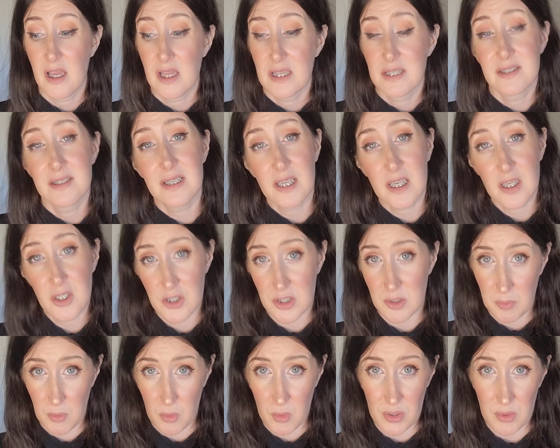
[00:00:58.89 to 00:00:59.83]
seeking
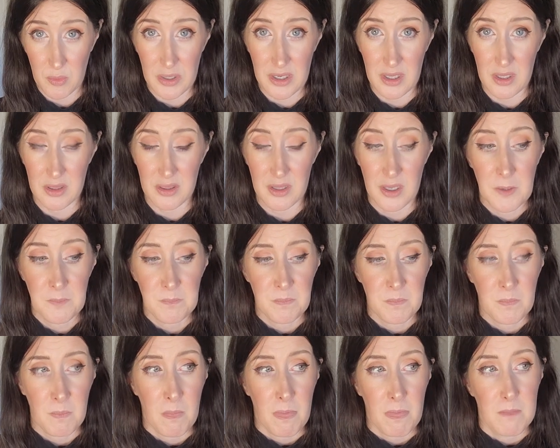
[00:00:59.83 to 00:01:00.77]
support
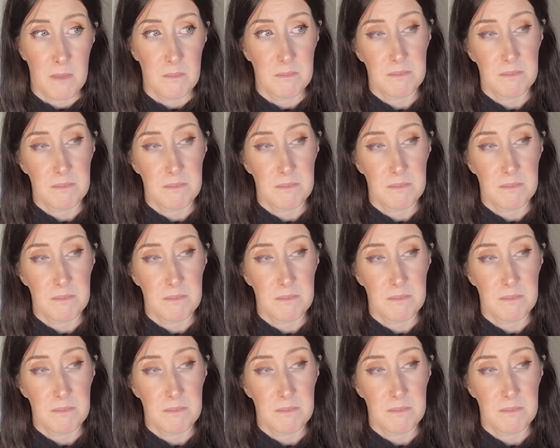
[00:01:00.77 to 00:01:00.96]
with.